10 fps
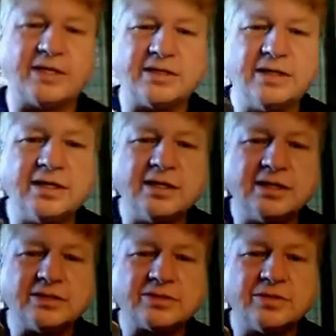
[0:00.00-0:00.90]
simply
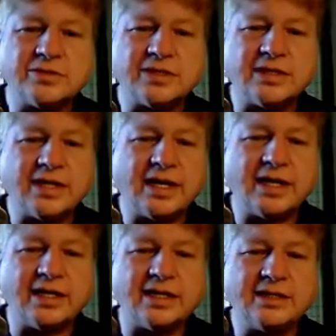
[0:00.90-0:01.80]
screws into
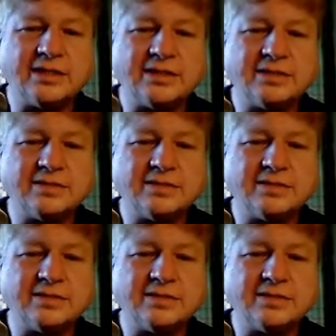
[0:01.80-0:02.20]
that end.